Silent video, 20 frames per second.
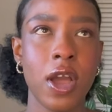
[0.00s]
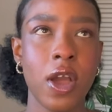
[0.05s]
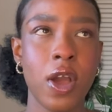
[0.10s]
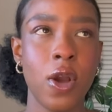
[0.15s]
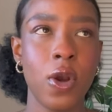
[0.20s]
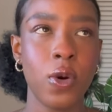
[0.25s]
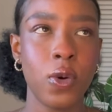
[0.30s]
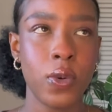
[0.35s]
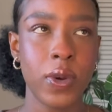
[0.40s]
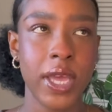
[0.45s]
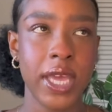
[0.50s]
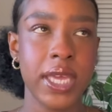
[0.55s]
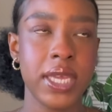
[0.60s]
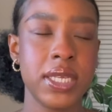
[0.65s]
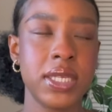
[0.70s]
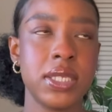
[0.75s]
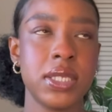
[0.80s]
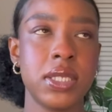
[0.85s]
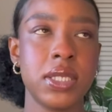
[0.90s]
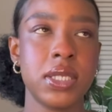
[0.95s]

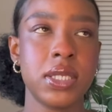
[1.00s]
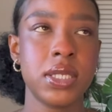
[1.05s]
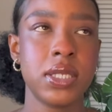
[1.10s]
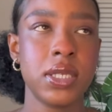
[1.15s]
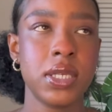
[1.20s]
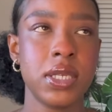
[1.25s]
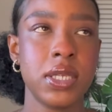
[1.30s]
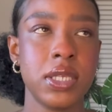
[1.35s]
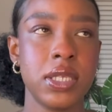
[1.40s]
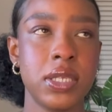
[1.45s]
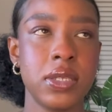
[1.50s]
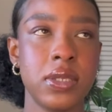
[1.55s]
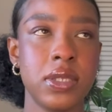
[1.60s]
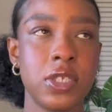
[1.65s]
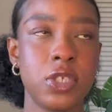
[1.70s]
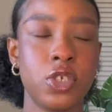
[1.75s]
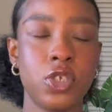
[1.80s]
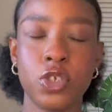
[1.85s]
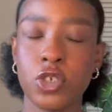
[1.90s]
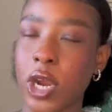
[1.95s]
always
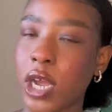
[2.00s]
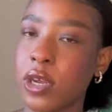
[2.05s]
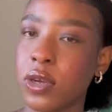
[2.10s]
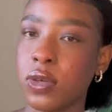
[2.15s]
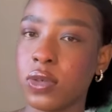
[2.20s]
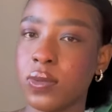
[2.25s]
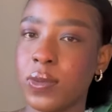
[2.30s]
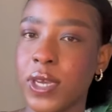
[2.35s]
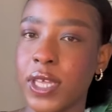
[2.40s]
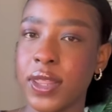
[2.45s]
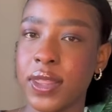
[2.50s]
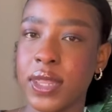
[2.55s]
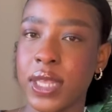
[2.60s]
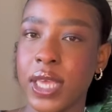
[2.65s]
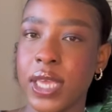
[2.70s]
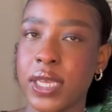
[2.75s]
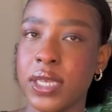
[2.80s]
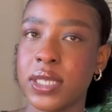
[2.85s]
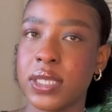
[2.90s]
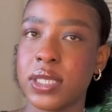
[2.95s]
struggled with
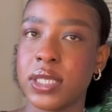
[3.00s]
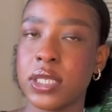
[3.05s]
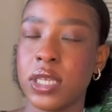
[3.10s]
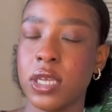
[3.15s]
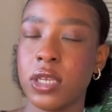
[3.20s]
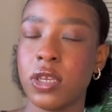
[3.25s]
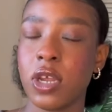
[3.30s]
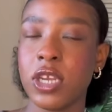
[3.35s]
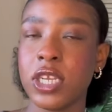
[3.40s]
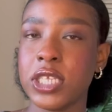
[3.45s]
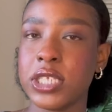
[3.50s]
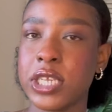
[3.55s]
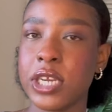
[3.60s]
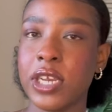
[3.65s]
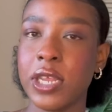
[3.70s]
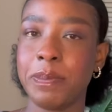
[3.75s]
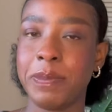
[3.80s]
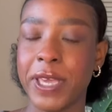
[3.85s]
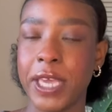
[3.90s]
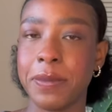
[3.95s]
is not
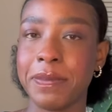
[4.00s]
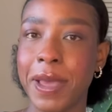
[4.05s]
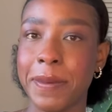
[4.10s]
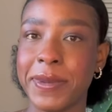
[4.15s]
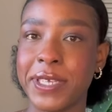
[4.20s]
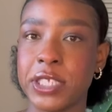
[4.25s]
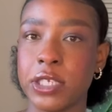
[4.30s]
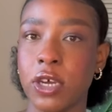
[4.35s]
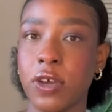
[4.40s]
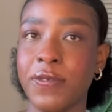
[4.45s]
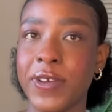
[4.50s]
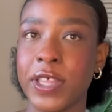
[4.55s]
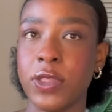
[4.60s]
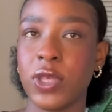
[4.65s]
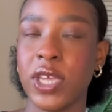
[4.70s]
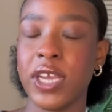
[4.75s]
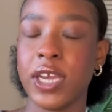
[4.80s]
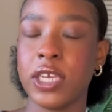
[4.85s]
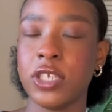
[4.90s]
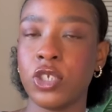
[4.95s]
necessarily being by myself. I
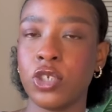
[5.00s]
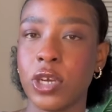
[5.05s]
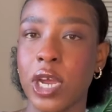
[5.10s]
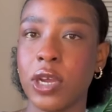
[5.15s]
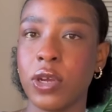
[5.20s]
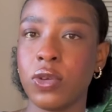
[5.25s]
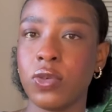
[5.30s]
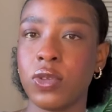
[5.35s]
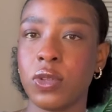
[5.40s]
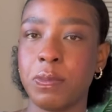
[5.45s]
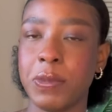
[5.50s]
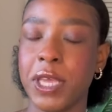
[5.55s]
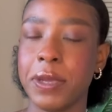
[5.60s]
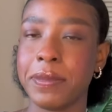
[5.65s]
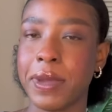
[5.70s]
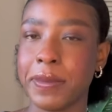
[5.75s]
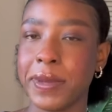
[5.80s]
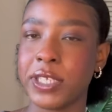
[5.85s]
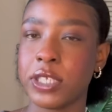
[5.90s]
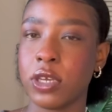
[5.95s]
think I struggled with being
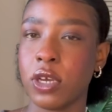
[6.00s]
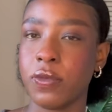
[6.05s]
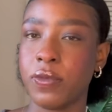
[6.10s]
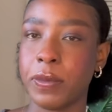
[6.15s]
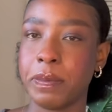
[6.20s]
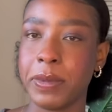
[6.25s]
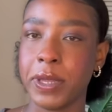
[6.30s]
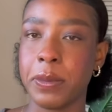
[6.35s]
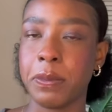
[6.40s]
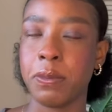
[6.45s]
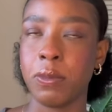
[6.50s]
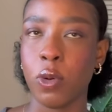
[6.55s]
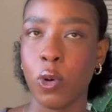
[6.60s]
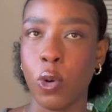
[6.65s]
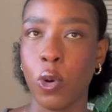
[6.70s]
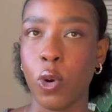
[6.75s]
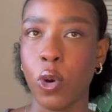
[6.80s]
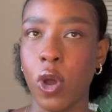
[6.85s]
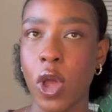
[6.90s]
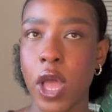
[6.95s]
by myself a bit
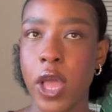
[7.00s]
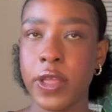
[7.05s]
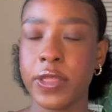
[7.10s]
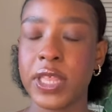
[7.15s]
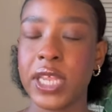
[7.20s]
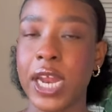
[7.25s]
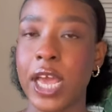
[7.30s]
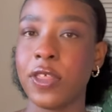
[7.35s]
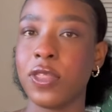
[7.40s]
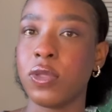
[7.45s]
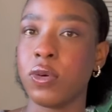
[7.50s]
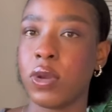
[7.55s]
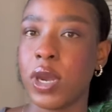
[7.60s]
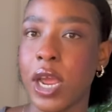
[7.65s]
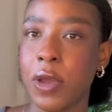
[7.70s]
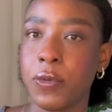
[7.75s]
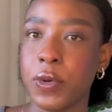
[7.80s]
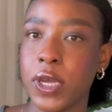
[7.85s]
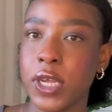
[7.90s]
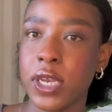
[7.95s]
more than I thought
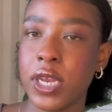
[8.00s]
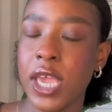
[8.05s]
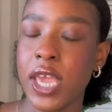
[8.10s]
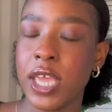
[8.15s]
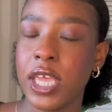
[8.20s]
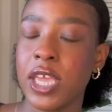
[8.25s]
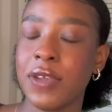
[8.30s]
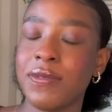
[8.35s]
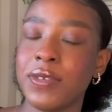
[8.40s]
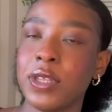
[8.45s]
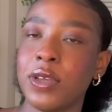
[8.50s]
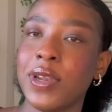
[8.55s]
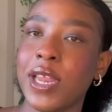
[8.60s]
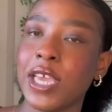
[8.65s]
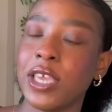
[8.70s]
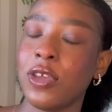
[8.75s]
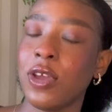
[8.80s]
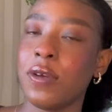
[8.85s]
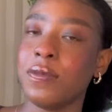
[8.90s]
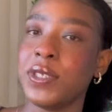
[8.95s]
I would, even though
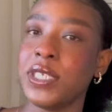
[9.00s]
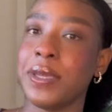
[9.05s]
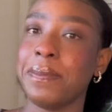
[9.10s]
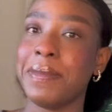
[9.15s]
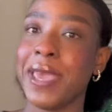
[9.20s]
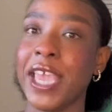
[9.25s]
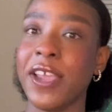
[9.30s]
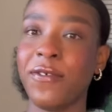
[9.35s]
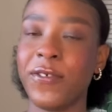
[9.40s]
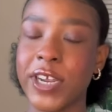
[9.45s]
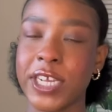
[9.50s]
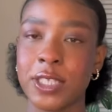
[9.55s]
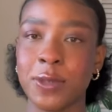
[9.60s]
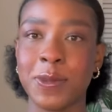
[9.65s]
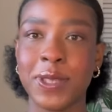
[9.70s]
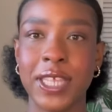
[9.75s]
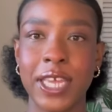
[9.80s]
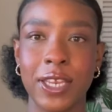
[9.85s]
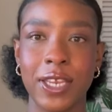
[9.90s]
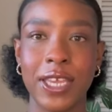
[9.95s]
you obviously make friends,
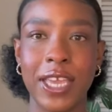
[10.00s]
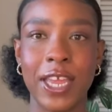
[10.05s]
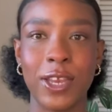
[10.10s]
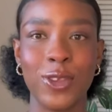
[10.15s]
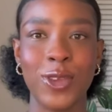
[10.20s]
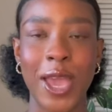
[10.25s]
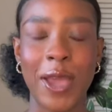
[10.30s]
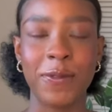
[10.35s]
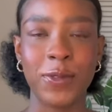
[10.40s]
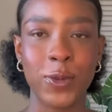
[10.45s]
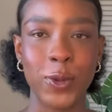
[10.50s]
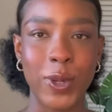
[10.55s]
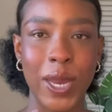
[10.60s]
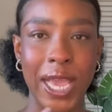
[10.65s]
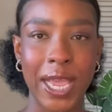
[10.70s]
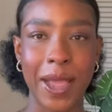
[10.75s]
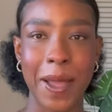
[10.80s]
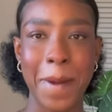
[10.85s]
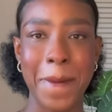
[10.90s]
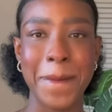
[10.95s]
but then again you have to
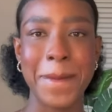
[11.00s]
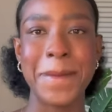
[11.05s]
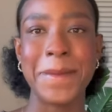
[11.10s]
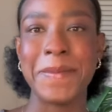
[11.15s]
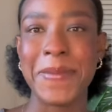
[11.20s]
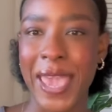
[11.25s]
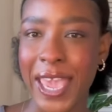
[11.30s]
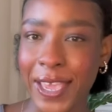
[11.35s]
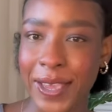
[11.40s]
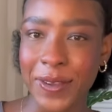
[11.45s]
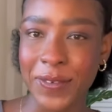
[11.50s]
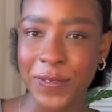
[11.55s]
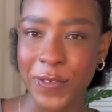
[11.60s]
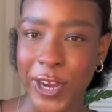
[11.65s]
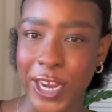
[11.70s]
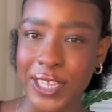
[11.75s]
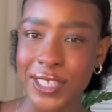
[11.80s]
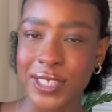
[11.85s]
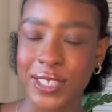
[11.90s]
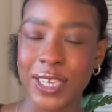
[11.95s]
make
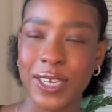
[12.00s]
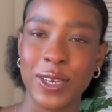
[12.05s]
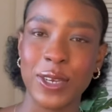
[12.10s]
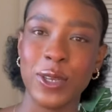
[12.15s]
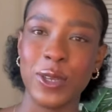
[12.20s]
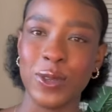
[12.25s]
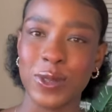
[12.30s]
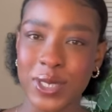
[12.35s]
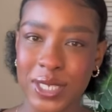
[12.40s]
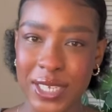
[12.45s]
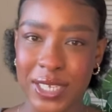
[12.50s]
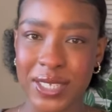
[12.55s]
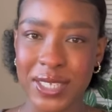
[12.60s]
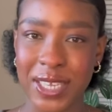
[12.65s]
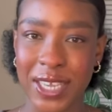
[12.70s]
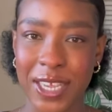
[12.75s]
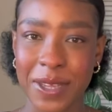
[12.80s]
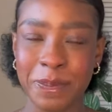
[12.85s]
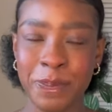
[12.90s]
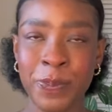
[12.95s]
friends in a new
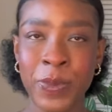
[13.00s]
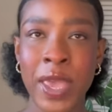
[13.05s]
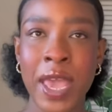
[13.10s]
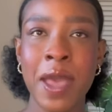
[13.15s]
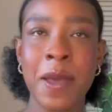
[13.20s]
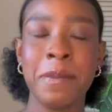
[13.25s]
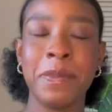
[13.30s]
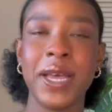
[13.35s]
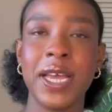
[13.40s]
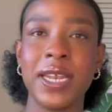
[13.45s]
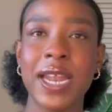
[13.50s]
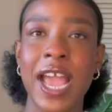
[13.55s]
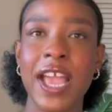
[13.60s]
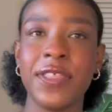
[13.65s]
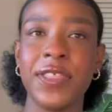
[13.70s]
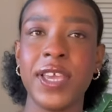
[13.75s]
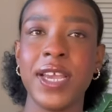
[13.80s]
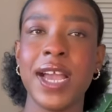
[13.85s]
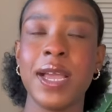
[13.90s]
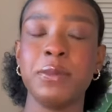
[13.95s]
city. But I
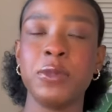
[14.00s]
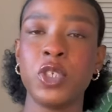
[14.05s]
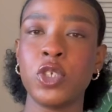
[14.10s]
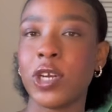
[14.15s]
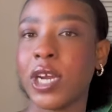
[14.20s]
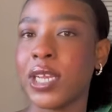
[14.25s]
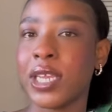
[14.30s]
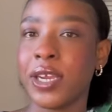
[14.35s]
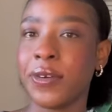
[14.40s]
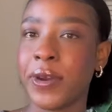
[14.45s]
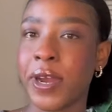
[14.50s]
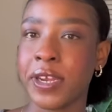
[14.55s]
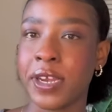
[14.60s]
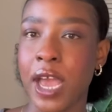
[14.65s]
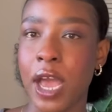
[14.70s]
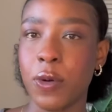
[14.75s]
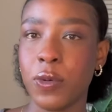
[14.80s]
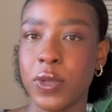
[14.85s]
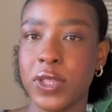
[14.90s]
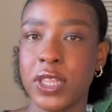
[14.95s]
think I'm struggling right
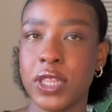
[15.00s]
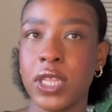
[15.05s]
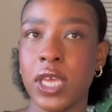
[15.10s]
now with